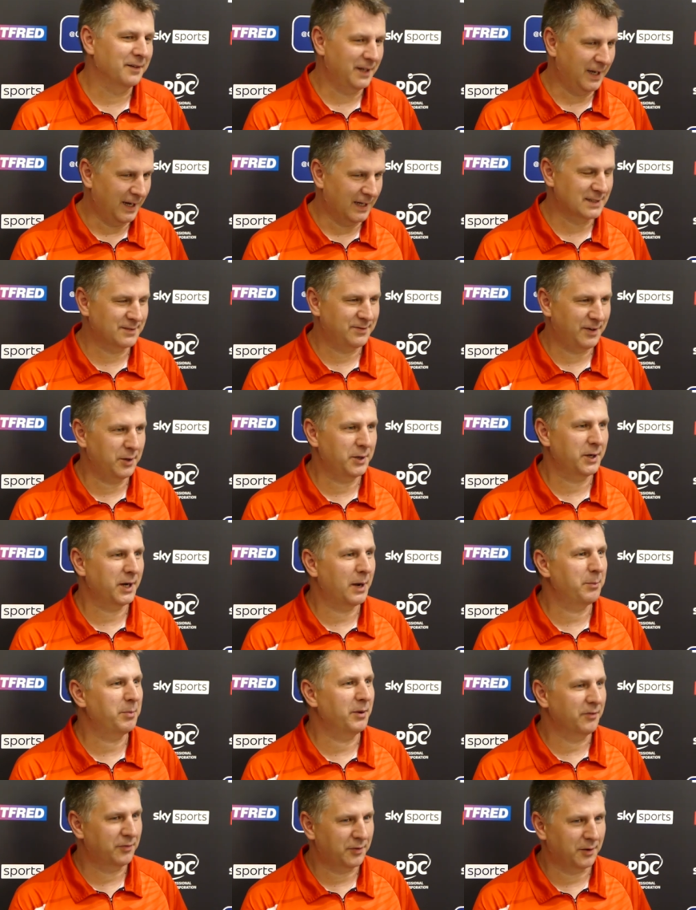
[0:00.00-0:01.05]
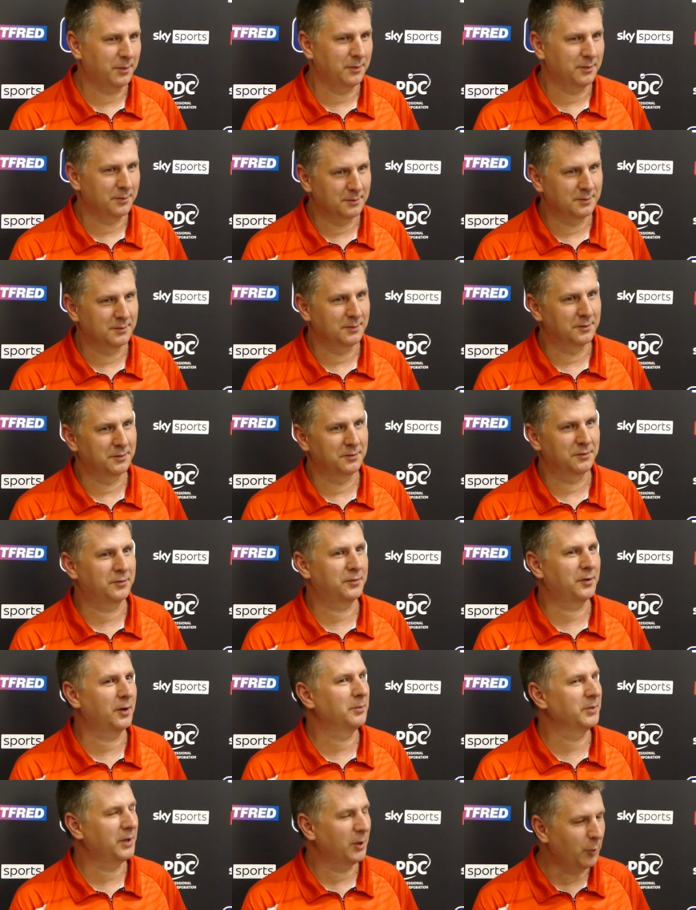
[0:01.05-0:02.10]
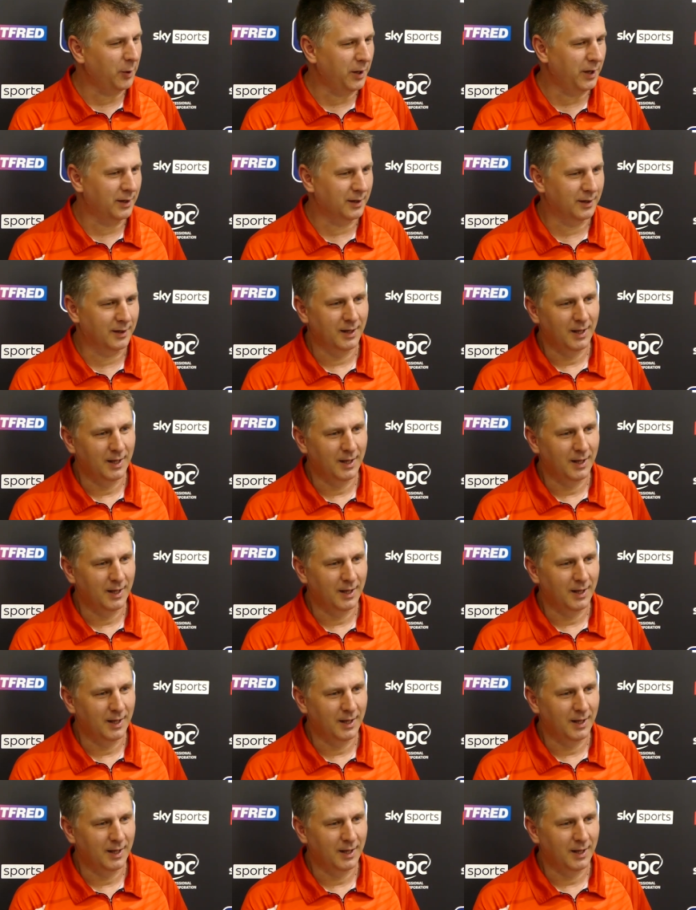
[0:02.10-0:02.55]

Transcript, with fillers: Yes, very happy from the win.